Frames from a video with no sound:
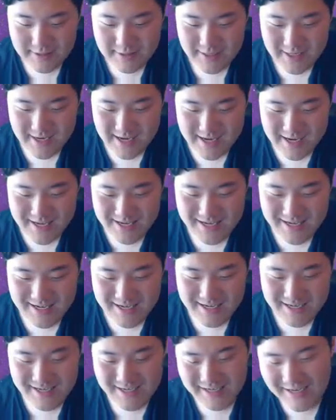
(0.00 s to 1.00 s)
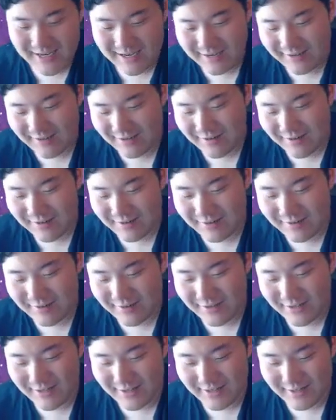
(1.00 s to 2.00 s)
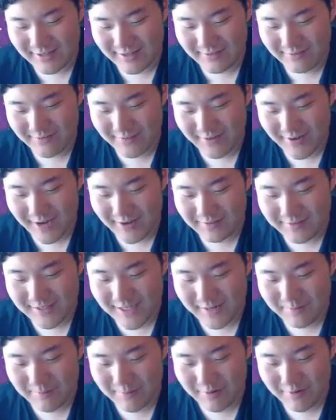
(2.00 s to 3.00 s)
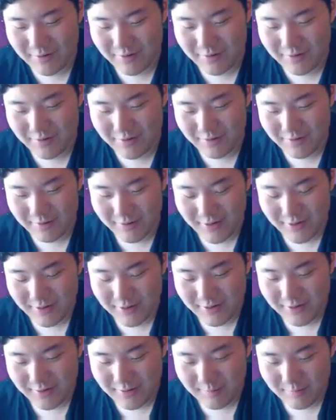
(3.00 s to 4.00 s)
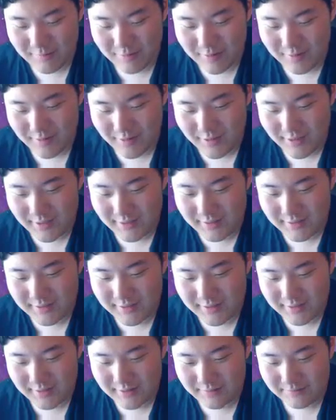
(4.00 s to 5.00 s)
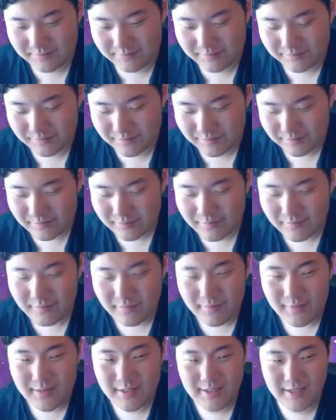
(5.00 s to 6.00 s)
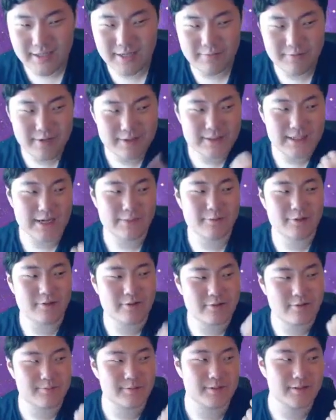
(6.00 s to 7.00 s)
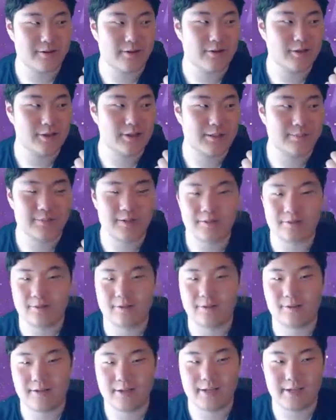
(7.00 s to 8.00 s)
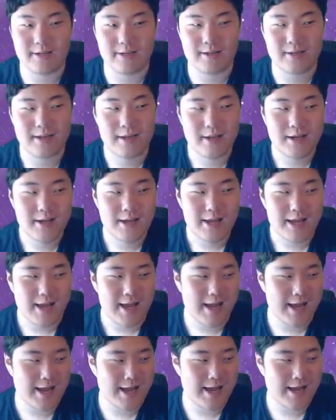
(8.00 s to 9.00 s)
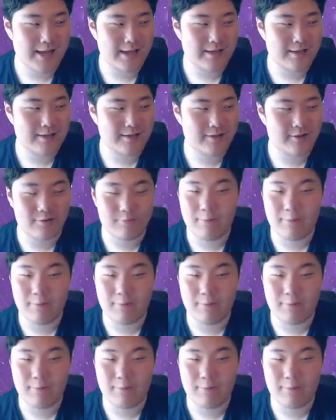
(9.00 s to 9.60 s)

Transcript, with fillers: Yeah, I don't know if you have Tapu Koko plus, like if you have Tapu Koko plus Garchomp and you're gonna lead it, and your